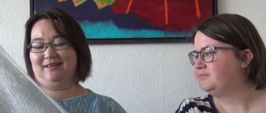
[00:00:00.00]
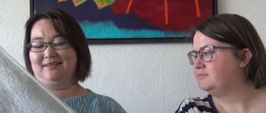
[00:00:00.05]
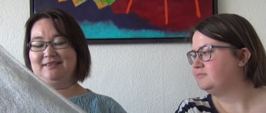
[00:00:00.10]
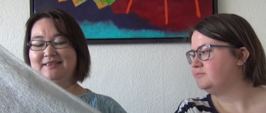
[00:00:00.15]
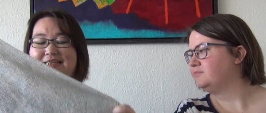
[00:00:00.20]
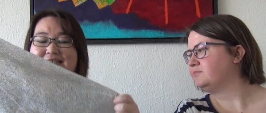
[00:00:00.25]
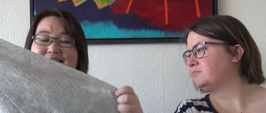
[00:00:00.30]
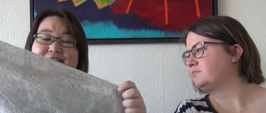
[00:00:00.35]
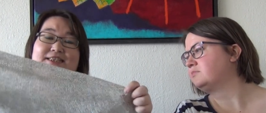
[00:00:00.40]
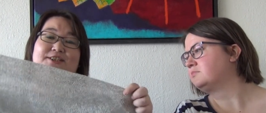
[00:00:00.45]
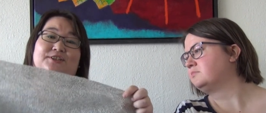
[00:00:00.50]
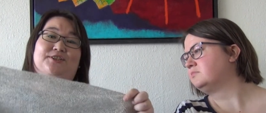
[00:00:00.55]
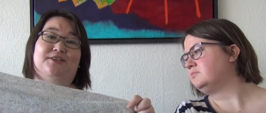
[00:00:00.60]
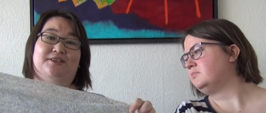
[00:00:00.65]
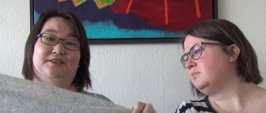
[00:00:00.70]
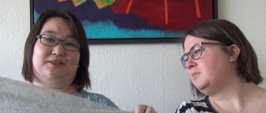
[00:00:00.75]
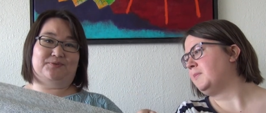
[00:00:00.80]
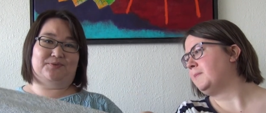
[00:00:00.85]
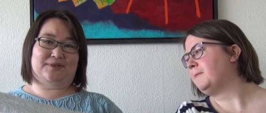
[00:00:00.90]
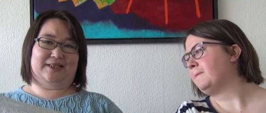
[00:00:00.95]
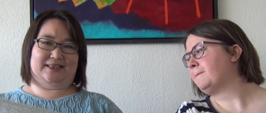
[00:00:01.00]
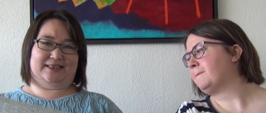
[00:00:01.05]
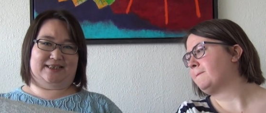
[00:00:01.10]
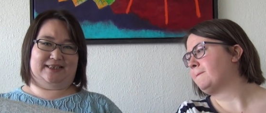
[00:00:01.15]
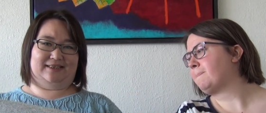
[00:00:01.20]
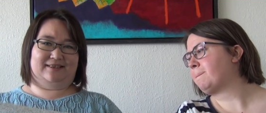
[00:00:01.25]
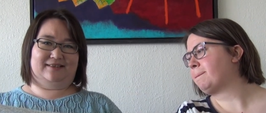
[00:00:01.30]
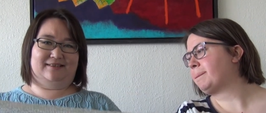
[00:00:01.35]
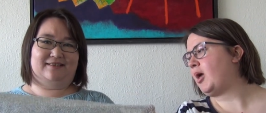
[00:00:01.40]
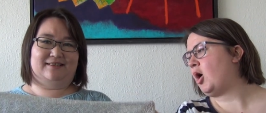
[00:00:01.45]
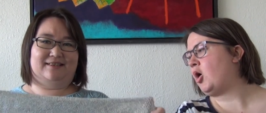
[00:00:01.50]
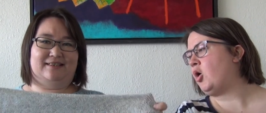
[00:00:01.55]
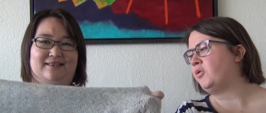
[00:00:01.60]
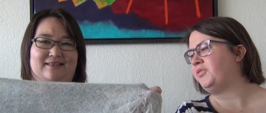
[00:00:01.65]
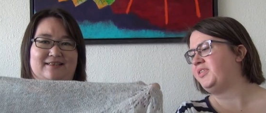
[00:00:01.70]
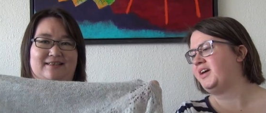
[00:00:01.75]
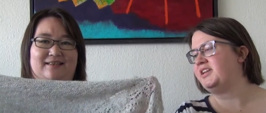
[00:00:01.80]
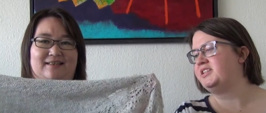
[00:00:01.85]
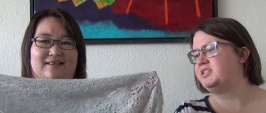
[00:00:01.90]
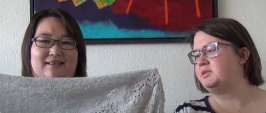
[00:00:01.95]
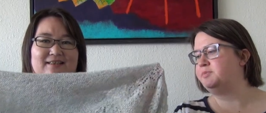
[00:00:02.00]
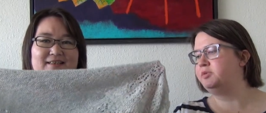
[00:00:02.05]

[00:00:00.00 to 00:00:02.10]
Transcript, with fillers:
Speaker 1: This is not the reason. Oh, that is